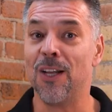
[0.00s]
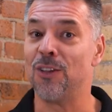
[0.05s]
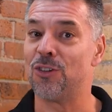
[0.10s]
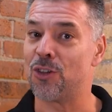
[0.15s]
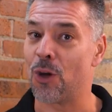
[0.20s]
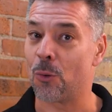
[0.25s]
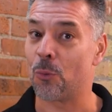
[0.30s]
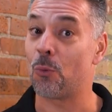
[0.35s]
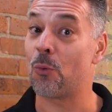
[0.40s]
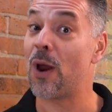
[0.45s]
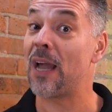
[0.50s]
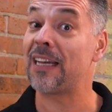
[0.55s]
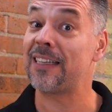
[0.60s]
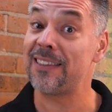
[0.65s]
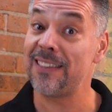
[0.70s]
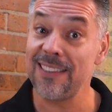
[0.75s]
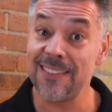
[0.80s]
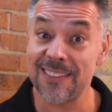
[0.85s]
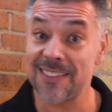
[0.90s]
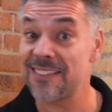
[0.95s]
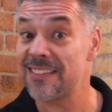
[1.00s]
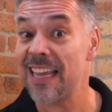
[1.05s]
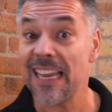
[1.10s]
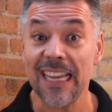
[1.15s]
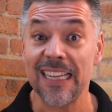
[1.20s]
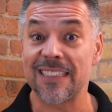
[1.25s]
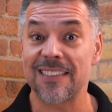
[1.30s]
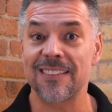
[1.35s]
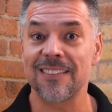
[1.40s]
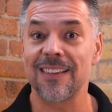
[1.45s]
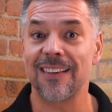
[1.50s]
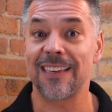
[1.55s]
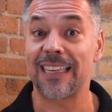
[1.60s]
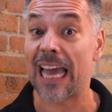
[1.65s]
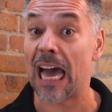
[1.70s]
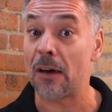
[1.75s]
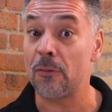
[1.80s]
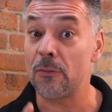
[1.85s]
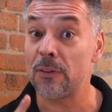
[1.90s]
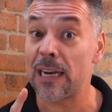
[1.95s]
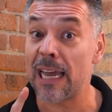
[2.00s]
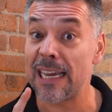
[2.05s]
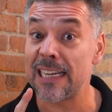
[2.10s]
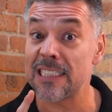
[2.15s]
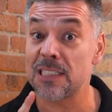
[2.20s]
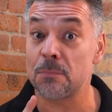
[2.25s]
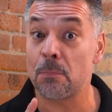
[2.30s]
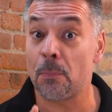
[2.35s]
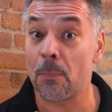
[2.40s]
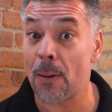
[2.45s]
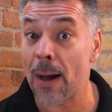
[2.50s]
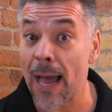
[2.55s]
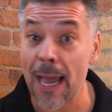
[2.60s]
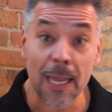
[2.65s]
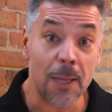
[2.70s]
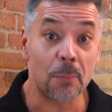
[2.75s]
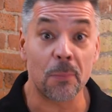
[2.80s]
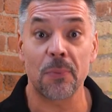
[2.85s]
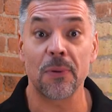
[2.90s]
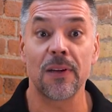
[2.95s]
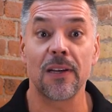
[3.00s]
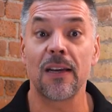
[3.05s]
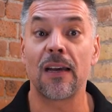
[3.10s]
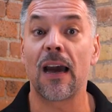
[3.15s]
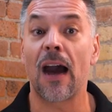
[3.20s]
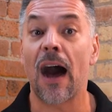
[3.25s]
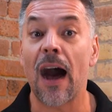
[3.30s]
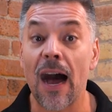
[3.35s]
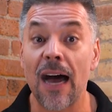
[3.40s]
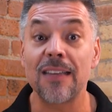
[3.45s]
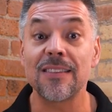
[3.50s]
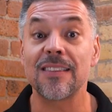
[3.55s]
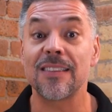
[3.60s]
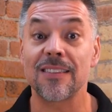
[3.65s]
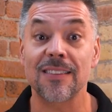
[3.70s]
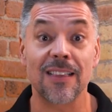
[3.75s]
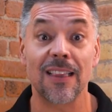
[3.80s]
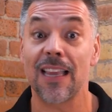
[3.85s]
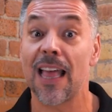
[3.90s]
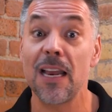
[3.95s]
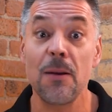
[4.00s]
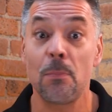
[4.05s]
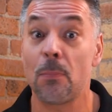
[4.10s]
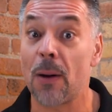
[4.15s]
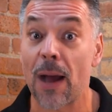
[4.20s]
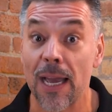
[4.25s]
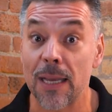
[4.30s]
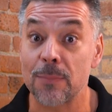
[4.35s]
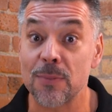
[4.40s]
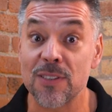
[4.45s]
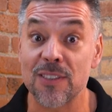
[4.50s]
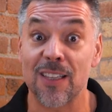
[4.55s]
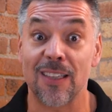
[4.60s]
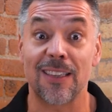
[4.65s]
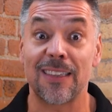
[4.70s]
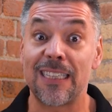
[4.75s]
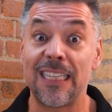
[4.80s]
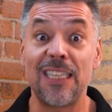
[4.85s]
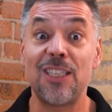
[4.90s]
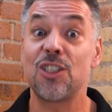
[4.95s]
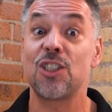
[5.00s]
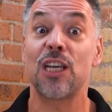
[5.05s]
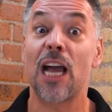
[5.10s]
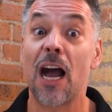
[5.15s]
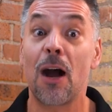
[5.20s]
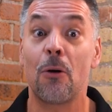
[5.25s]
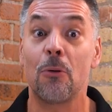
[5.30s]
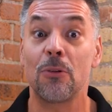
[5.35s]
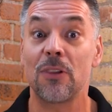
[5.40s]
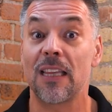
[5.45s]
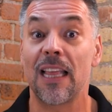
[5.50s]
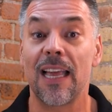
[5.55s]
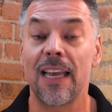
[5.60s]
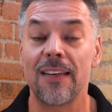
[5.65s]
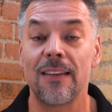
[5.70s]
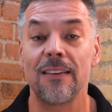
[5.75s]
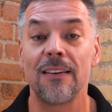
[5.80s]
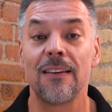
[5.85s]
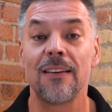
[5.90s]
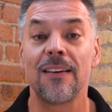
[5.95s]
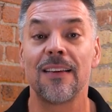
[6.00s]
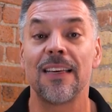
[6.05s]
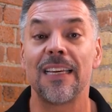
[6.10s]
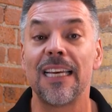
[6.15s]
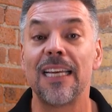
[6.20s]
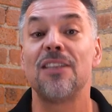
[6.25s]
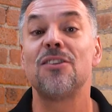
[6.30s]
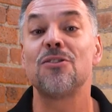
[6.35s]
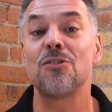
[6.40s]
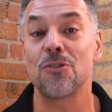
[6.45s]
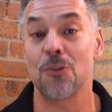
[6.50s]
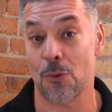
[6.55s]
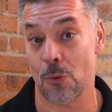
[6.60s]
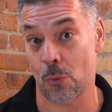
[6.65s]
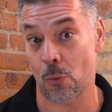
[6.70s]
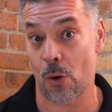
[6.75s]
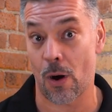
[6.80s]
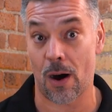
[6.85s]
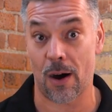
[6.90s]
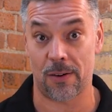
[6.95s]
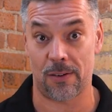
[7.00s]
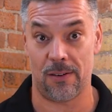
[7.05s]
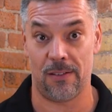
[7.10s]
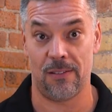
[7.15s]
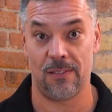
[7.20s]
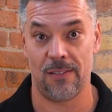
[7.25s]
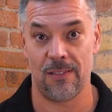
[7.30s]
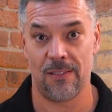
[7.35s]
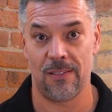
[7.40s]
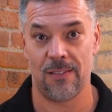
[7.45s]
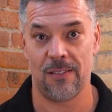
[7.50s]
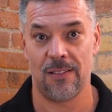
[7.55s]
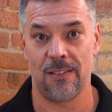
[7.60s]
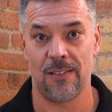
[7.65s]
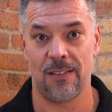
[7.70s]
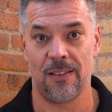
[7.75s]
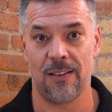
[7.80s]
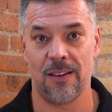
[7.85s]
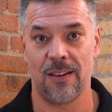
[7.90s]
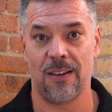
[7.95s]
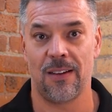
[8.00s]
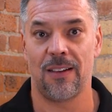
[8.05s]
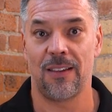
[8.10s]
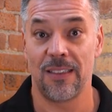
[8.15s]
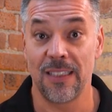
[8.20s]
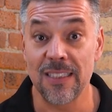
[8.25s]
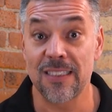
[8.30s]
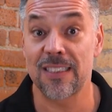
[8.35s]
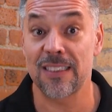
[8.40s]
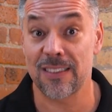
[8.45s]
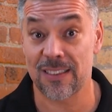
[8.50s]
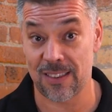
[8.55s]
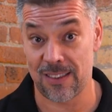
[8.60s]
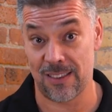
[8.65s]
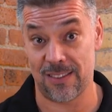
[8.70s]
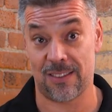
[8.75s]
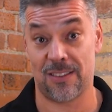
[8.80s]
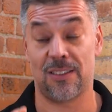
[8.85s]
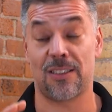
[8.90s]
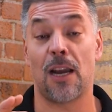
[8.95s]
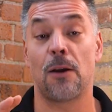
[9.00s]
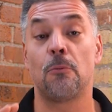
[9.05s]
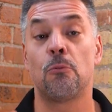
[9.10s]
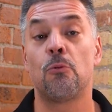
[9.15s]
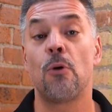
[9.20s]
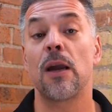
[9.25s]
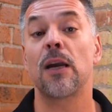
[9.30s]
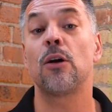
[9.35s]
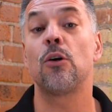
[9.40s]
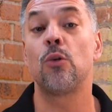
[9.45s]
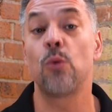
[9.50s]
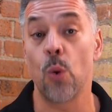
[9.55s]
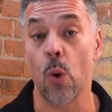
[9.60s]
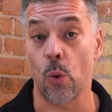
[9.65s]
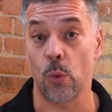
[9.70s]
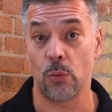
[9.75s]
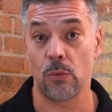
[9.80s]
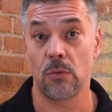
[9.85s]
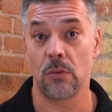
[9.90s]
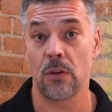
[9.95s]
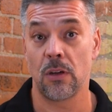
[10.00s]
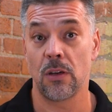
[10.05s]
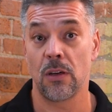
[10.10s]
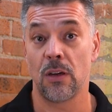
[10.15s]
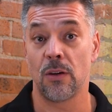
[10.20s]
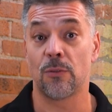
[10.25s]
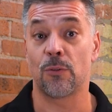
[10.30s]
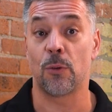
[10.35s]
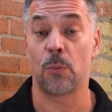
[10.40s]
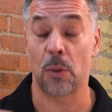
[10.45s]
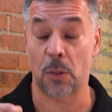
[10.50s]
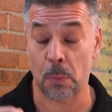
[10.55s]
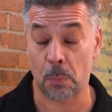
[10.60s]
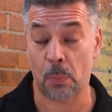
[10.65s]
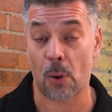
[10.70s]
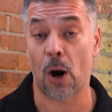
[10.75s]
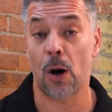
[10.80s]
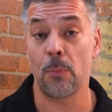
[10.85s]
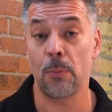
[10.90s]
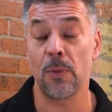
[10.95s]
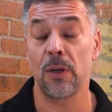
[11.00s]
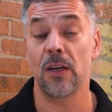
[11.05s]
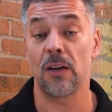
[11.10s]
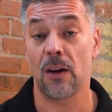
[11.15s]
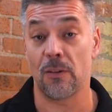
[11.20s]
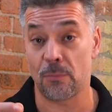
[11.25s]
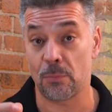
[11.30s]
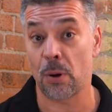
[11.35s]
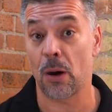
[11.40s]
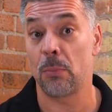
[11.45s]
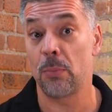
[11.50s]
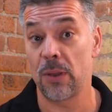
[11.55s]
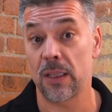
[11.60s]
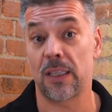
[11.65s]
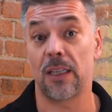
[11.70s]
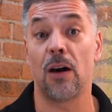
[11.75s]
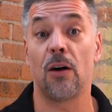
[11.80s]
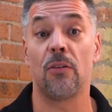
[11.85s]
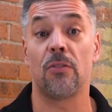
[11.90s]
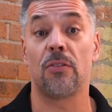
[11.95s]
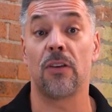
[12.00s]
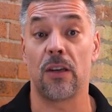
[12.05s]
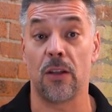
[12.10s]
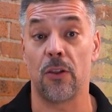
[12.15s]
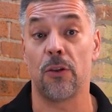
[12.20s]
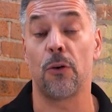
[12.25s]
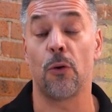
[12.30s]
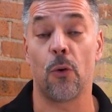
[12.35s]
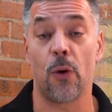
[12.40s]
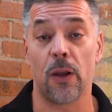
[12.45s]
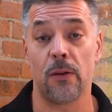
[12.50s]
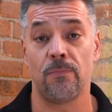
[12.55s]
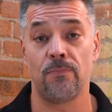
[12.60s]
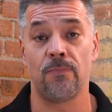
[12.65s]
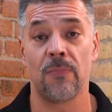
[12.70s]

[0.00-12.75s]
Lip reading: directly states galvanized pipe causes lead pipes to leach out lead into the water. Listen to this direct quote from the Department of Public Health in Illinois.